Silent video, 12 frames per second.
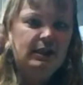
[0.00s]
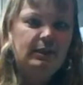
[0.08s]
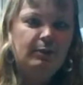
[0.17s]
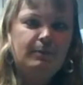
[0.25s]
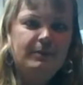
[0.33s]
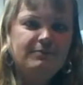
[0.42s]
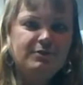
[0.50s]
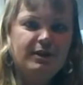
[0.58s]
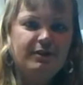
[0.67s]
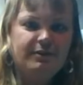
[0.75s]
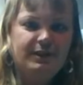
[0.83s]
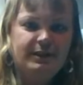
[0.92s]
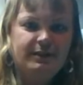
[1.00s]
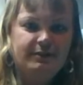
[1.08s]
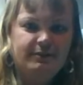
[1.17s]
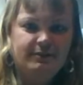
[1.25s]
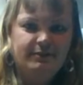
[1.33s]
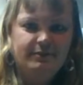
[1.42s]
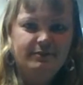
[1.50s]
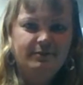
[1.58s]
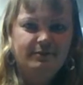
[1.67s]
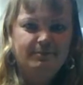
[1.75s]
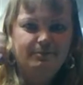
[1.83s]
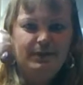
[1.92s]
a little bit of jar thinner.
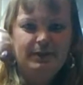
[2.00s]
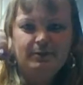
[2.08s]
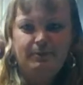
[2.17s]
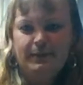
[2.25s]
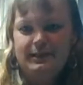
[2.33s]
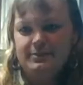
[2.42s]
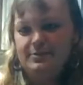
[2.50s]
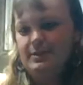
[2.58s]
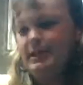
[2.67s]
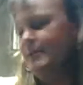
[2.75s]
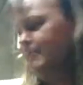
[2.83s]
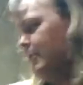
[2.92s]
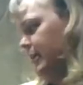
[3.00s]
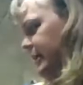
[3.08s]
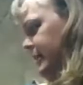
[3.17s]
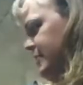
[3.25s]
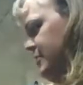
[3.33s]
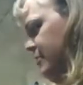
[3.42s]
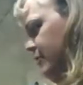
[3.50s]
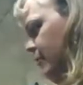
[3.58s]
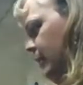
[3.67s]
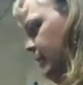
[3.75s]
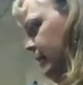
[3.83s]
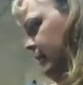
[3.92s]
Pay no mind to the murkiness of the
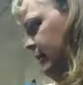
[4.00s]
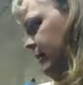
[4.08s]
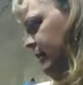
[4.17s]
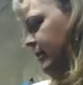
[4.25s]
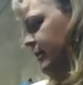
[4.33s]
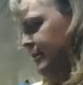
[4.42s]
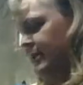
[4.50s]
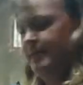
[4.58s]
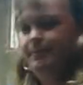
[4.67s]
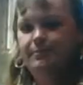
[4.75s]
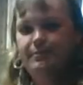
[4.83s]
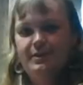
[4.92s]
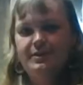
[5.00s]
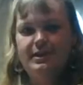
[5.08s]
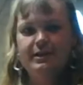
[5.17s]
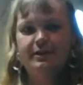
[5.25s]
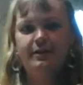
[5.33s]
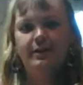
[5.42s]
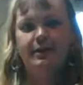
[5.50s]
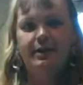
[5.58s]
water or the thinner.